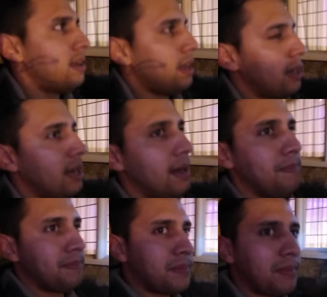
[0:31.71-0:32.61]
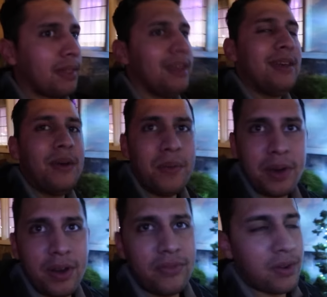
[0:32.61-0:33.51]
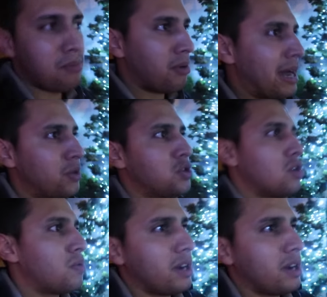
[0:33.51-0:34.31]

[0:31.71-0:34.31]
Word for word: And uh, we're here for a bridal show.